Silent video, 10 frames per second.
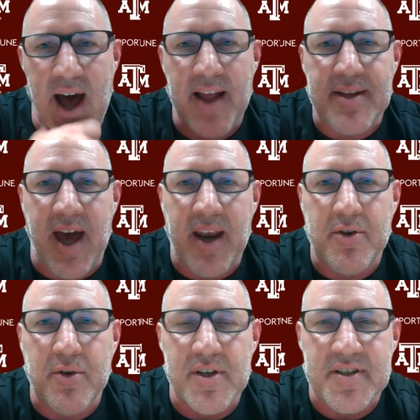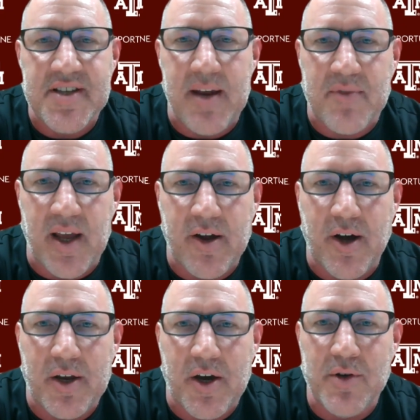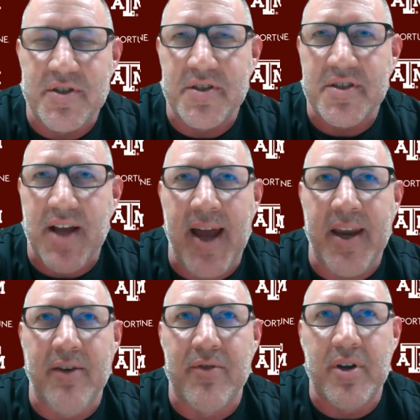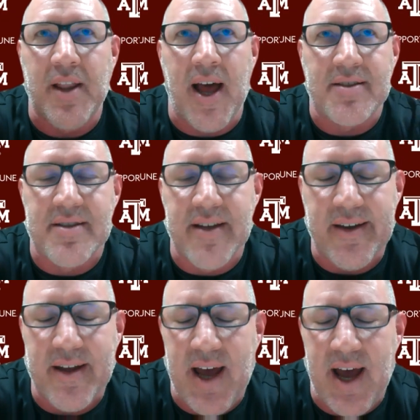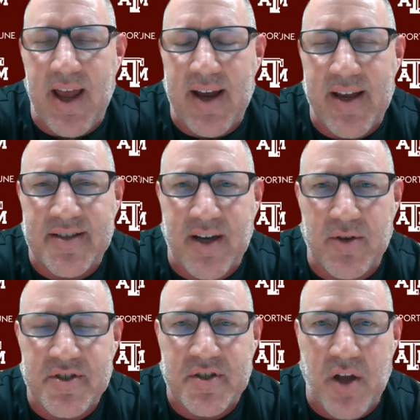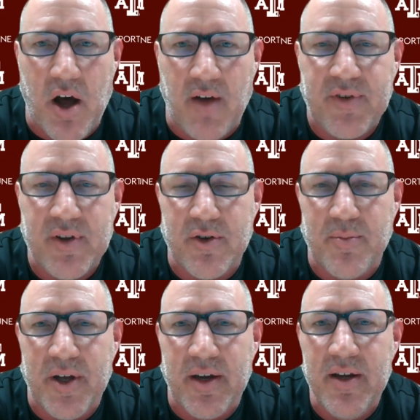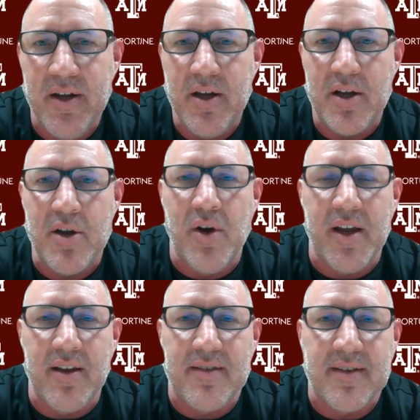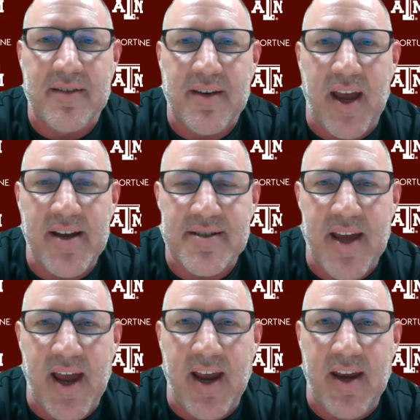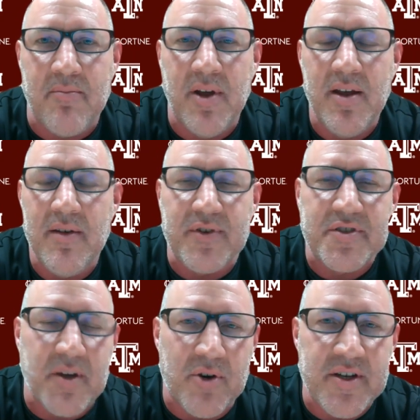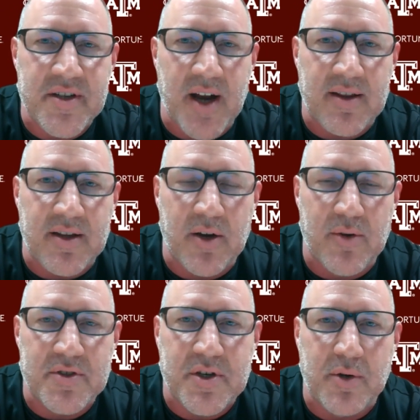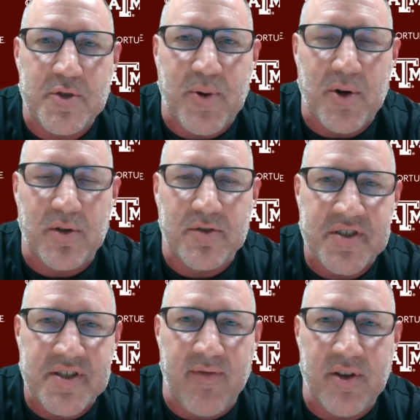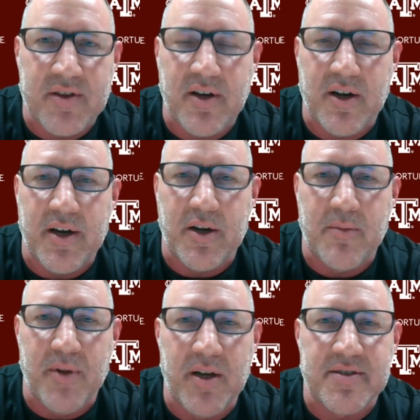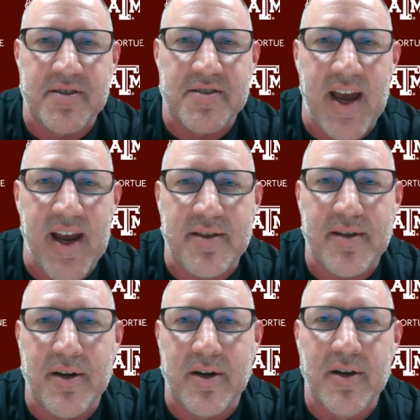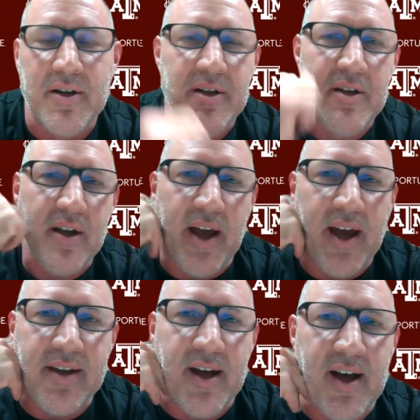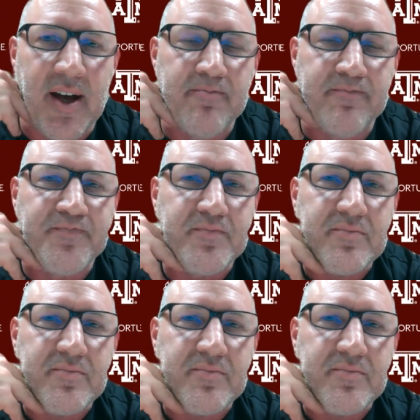uh, I'd kind of do the same thing on coaches. I didn't realize that, I, I guess I was just off a little bit. Going into today's game, for some reason, I thought it was Coach Pearl's seventh year here, but it's his eighth year. And um,